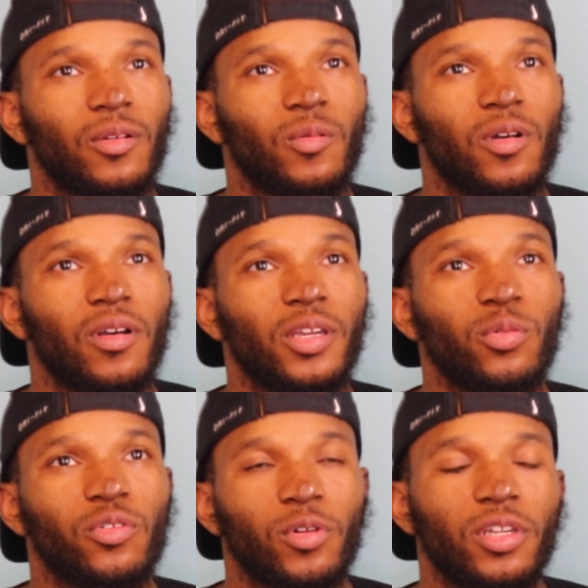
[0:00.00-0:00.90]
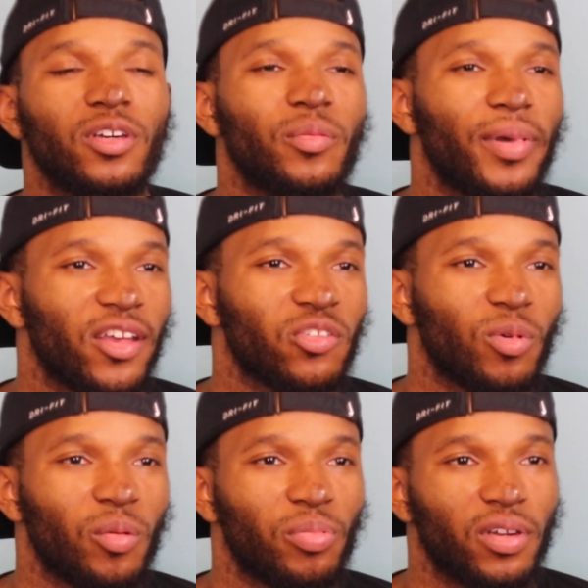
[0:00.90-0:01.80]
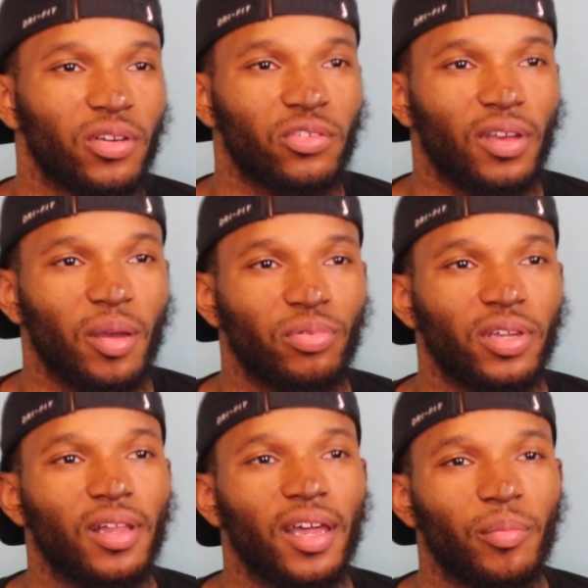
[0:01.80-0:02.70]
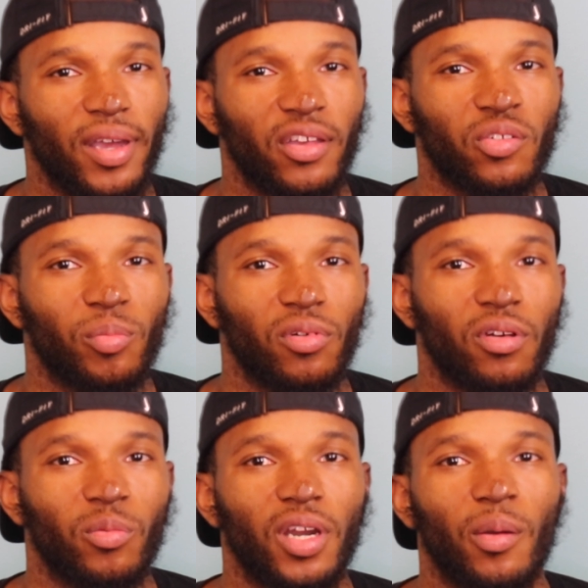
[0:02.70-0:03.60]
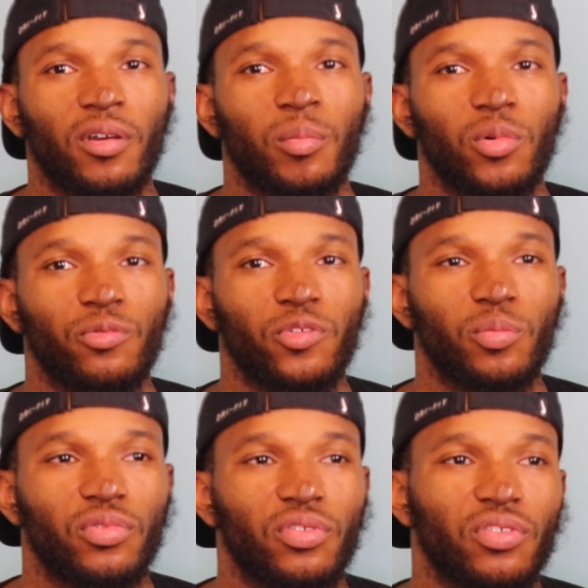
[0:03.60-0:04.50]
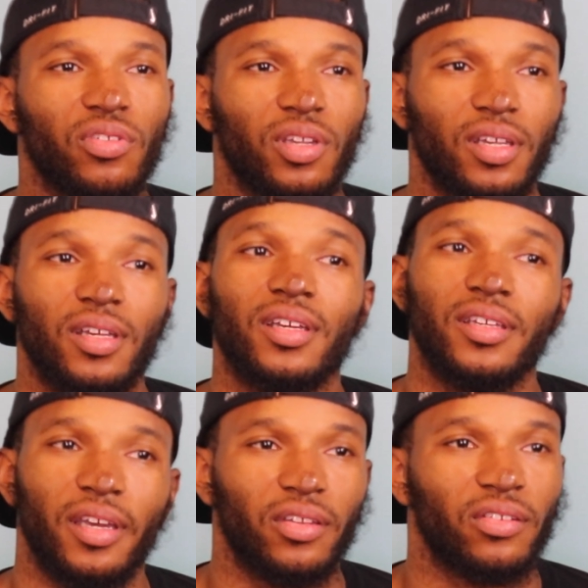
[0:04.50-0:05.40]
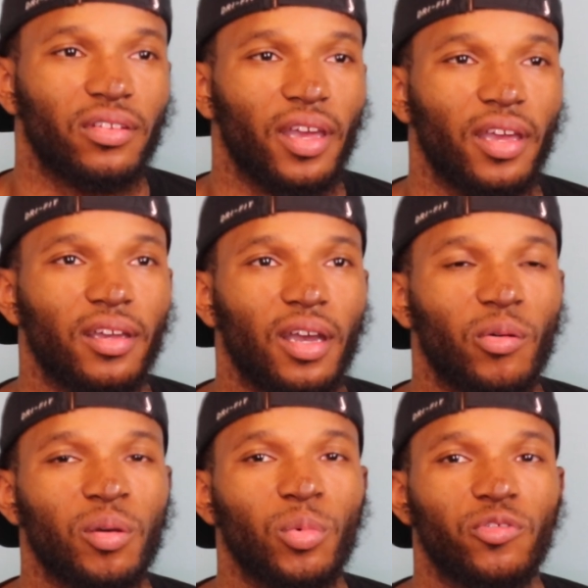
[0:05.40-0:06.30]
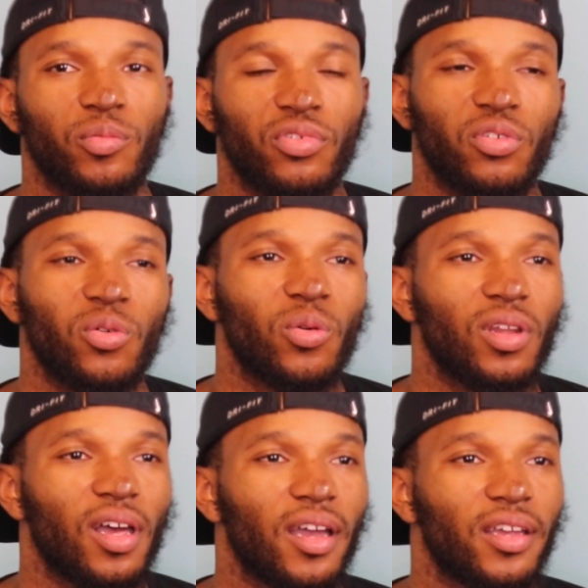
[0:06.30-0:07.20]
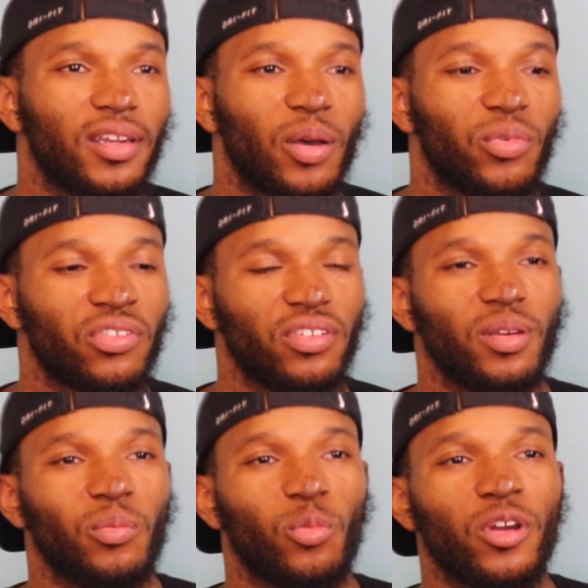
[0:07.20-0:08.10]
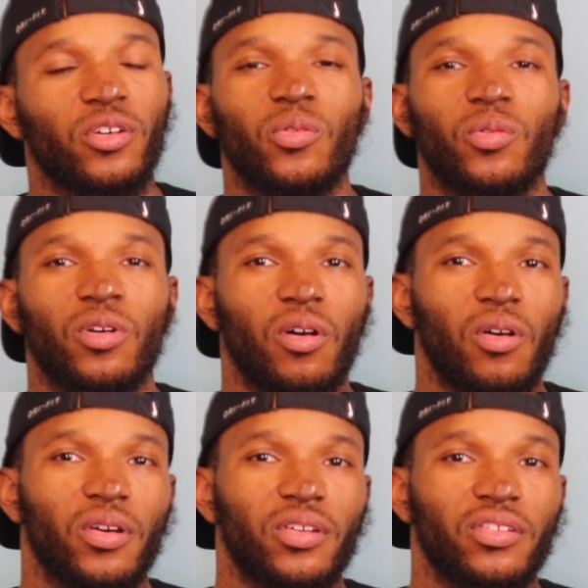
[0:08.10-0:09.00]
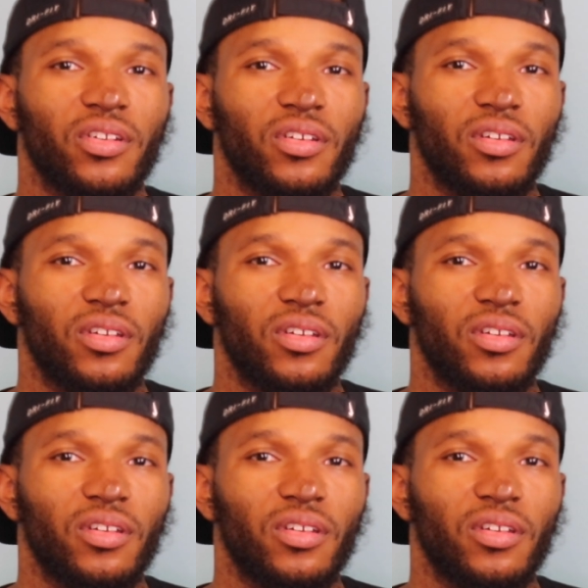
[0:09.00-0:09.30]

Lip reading: Well, he was a really good basketball player, so I played a lot of basketball. When I would come home from, I would come home from school a lot, and I would see him working on cars.